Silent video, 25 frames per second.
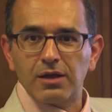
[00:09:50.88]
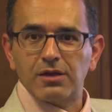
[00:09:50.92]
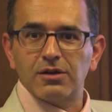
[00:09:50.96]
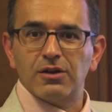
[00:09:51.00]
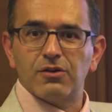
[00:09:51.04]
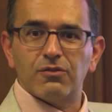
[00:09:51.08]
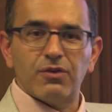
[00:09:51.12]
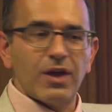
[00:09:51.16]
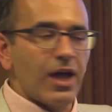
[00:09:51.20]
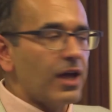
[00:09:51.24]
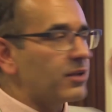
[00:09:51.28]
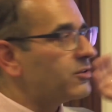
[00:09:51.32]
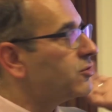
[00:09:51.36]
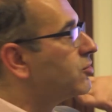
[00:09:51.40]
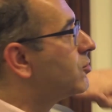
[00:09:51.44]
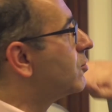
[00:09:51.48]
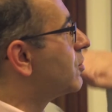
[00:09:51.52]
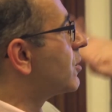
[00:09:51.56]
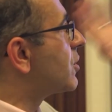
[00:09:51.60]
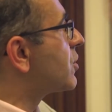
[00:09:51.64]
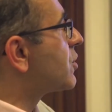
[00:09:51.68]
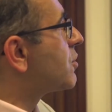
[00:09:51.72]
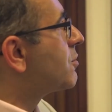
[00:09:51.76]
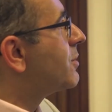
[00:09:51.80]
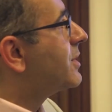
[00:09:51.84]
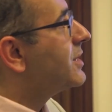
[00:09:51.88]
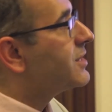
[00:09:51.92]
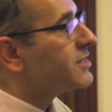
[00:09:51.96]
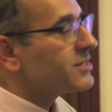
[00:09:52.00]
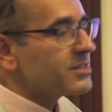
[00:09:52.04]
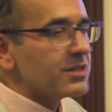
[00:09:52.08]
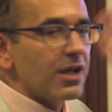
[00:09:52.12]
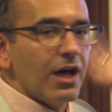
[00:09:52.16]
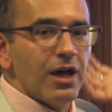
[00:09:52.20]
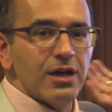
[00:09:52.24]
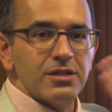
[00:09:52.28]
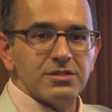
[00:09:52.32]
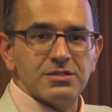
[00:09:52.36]
I could have had two or three
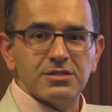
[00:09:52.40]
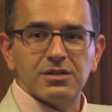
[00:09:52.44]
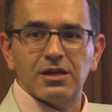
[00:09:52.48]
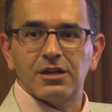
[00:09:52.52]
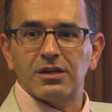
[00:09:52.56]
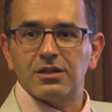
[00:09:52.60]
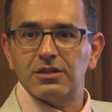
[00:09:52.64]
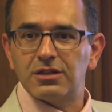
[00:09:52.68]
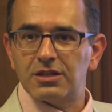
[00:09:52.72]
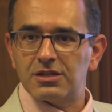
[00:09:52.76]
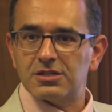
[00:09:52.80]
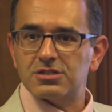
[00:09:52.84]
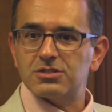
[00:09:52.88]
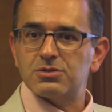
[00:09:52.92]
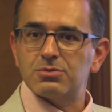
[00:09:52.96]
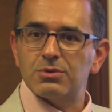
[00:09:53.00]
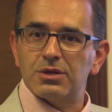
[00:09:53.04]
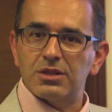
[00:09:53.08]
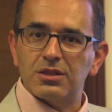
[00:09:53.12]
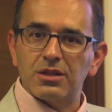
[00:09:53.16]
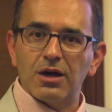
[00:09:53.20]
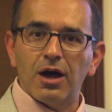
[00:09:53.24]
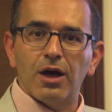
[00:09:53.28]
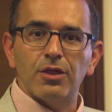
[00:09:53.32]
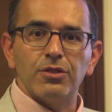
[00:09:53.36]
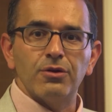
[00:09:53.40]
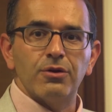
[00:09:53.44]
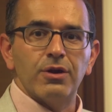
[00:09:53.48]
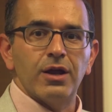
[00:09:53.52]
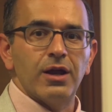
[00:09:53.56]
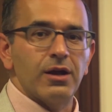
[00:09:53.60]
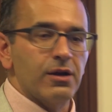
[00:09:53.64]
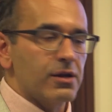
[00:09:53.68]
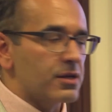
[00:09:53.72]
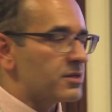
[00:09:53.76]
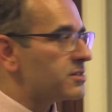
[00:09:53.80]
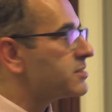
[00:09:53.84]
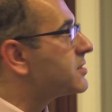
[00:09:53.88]
slides like this with other
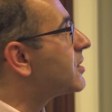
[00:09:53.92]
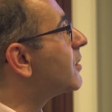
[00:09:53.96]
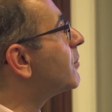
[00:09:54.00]
areas